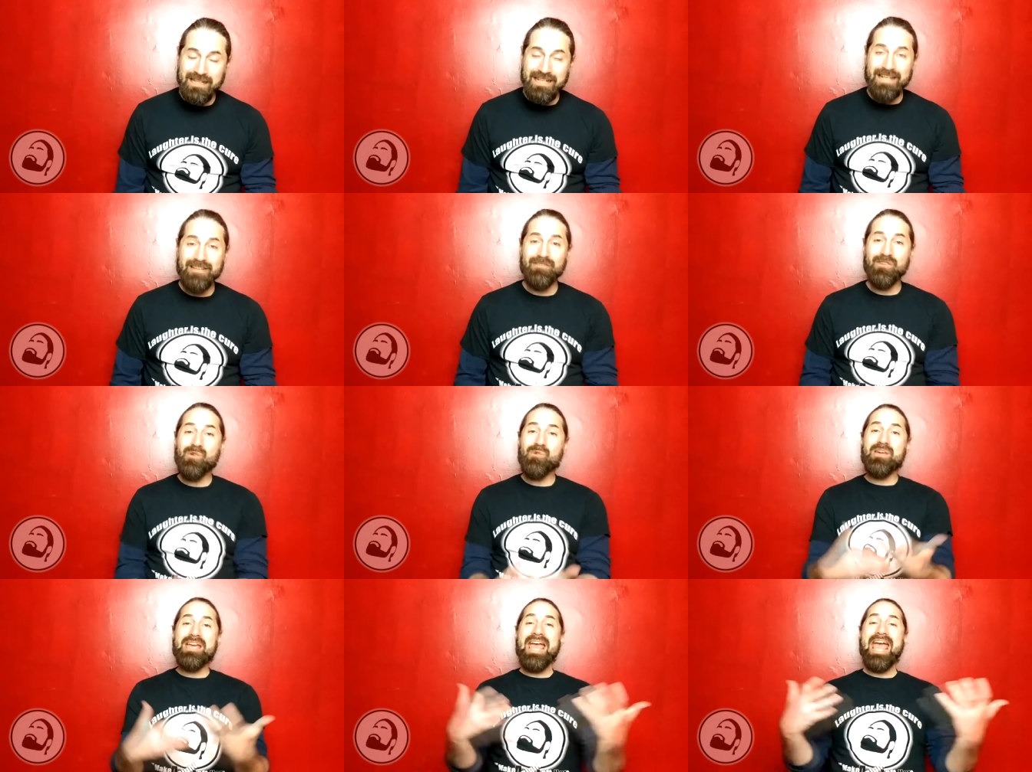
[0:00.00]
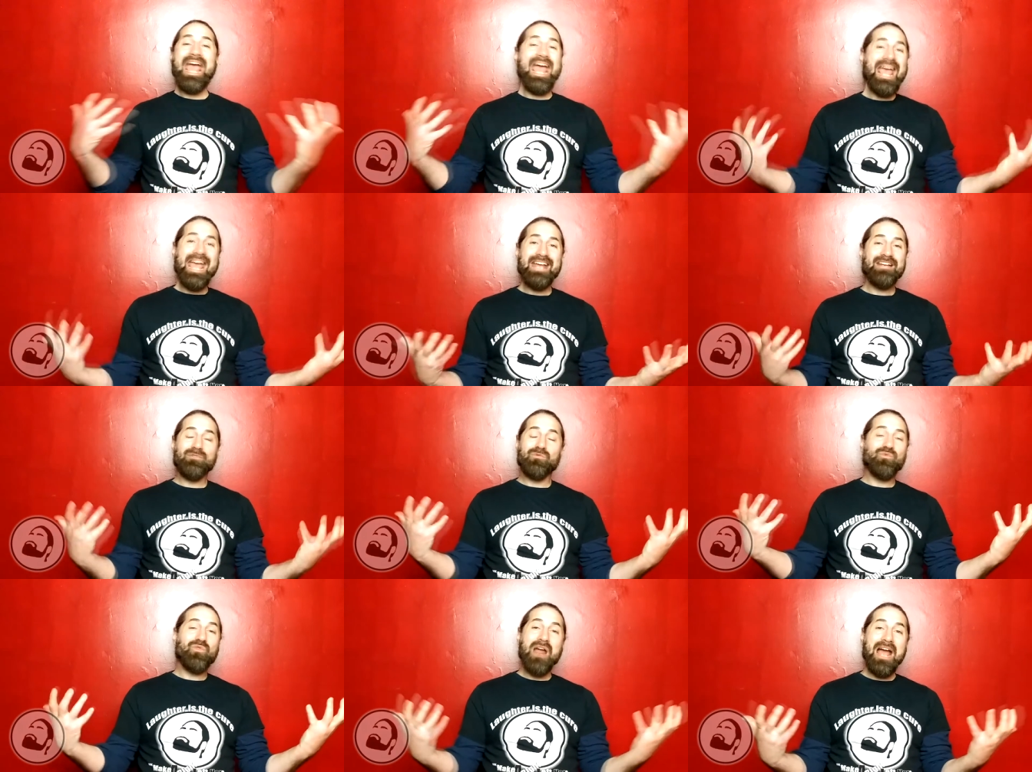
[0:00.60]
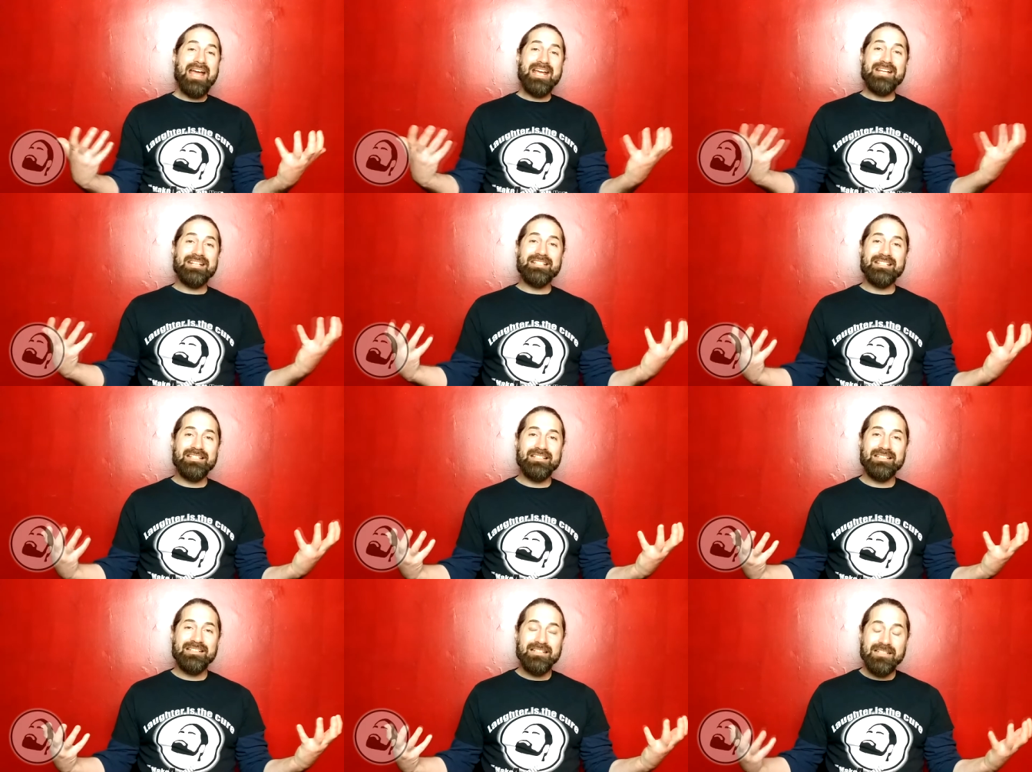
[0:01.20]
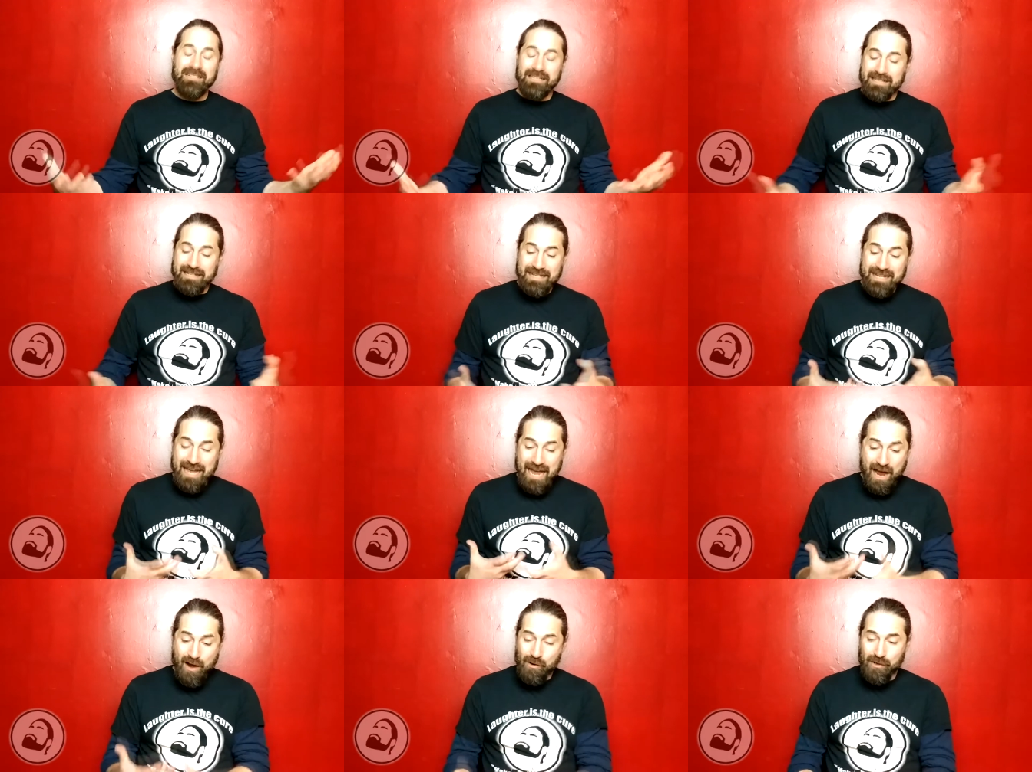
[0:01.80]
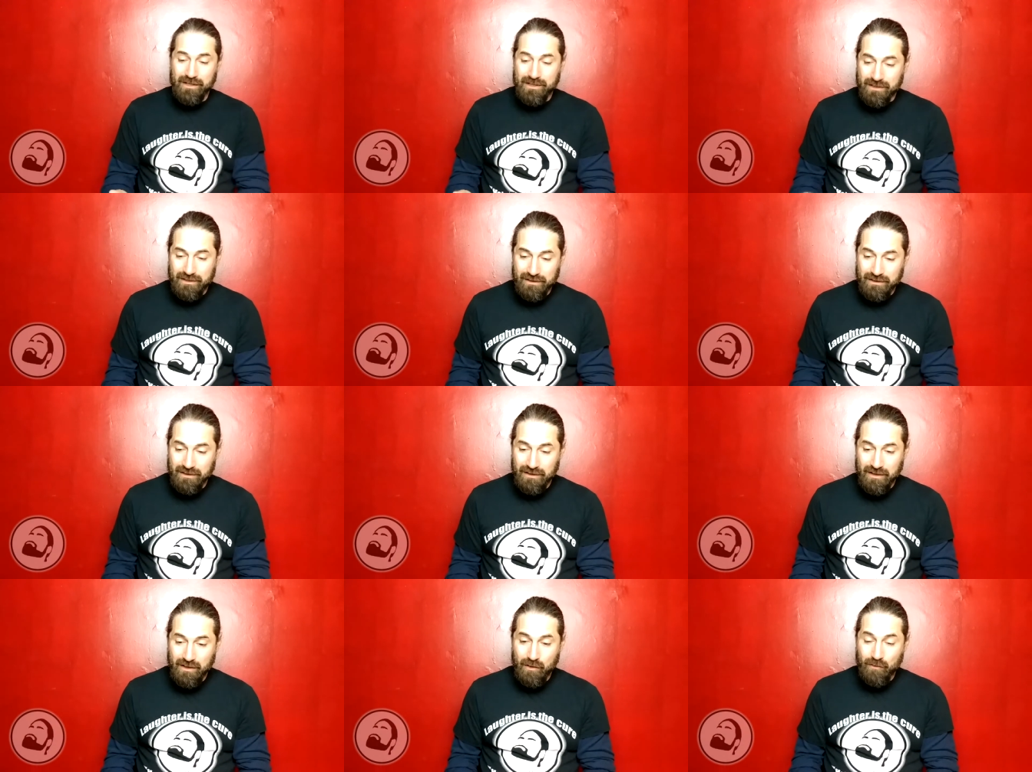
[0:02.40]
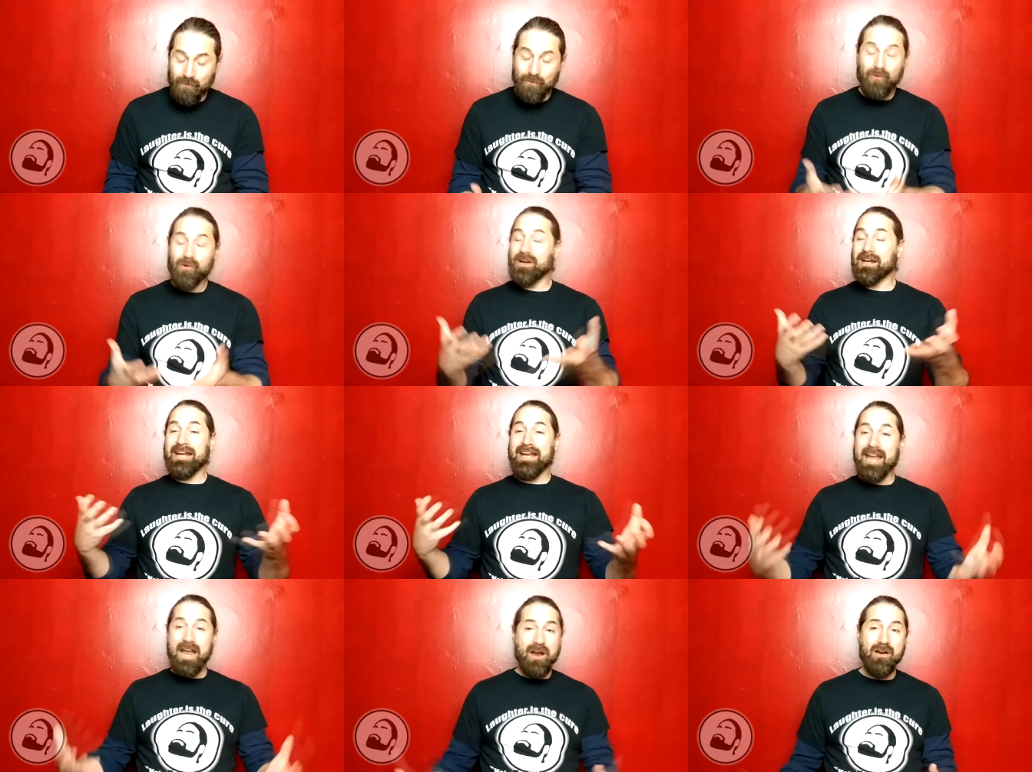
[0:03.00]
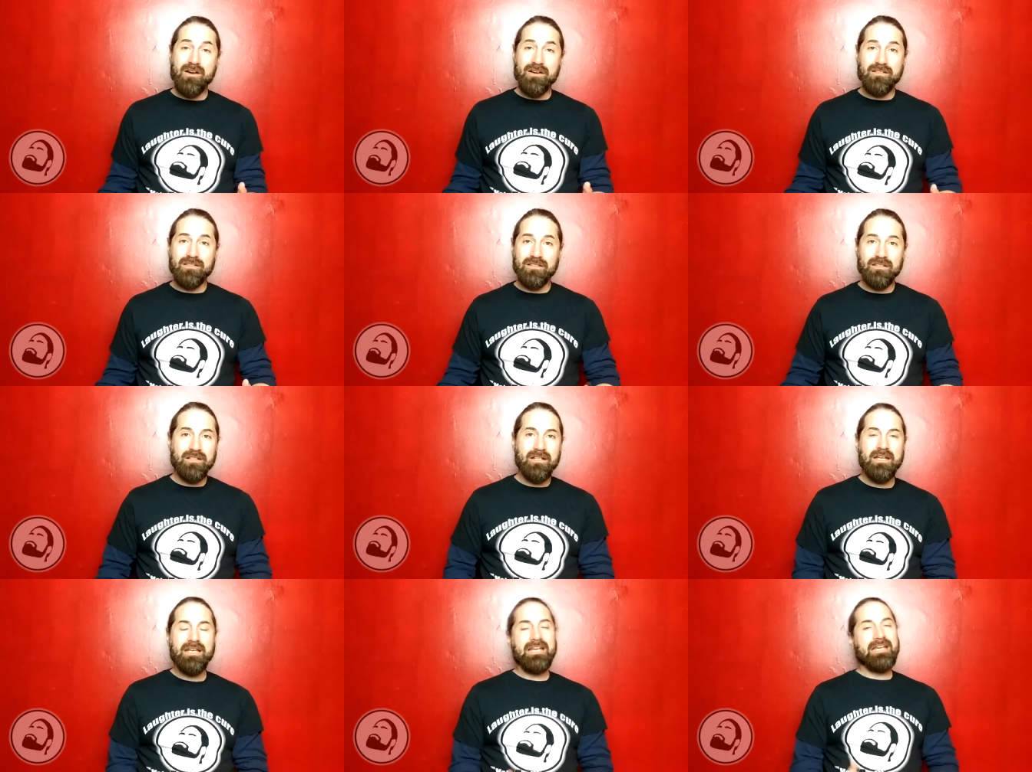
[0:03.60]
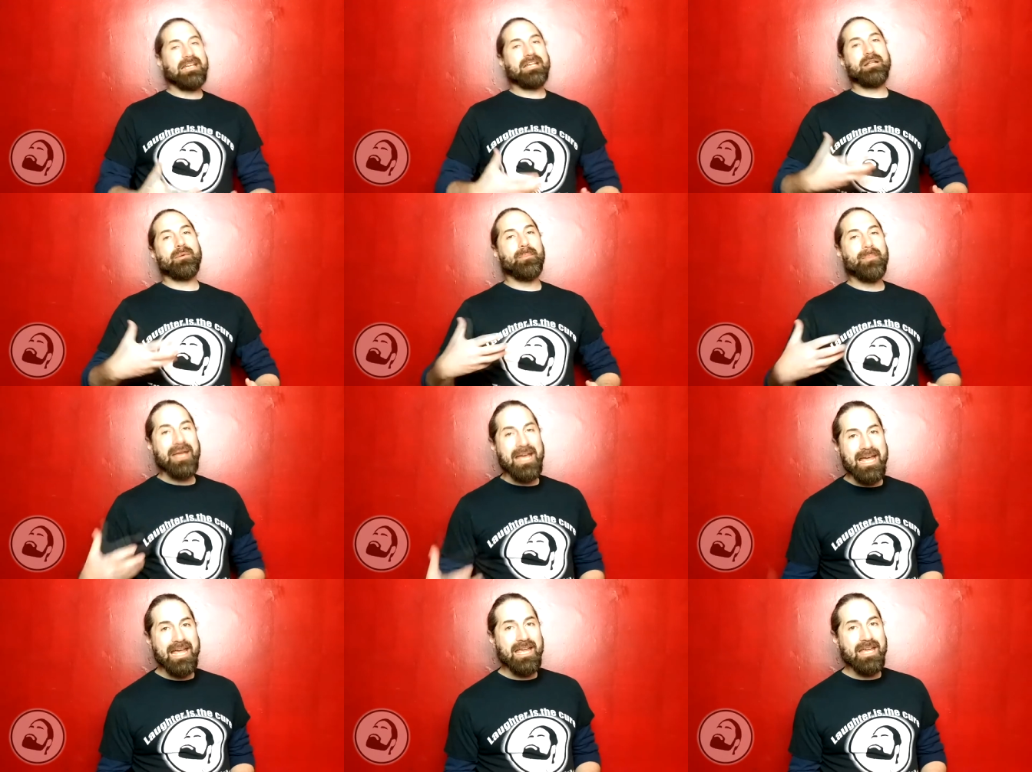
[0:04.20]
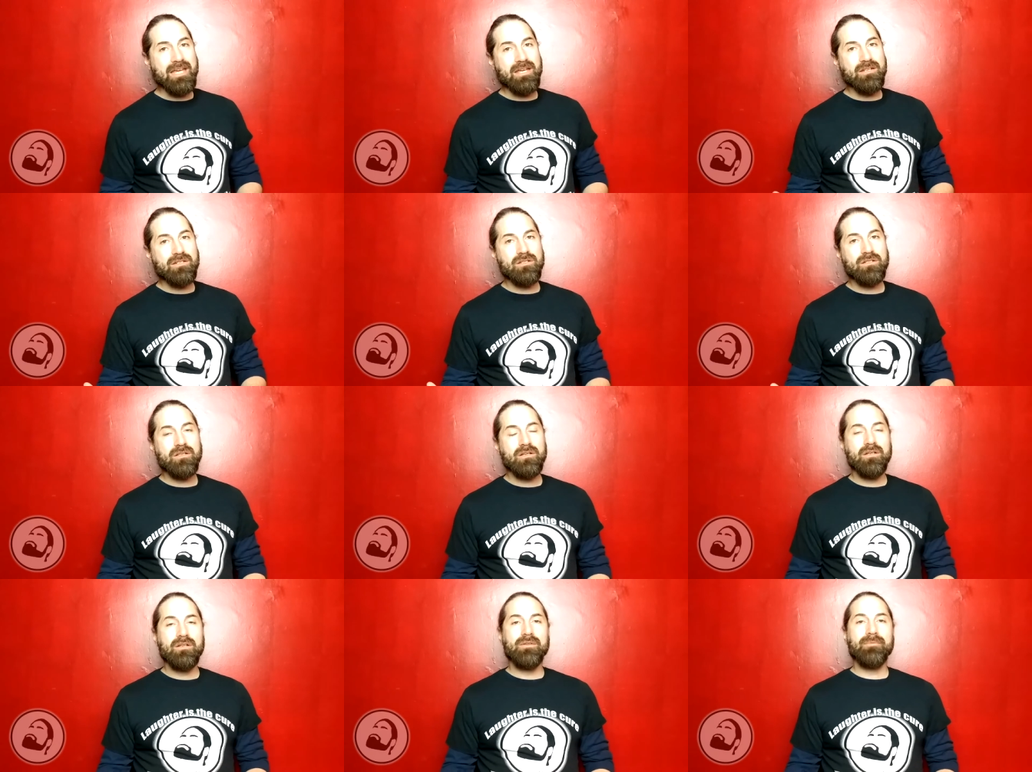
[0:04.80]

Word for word: If you can't write character for a character in a page,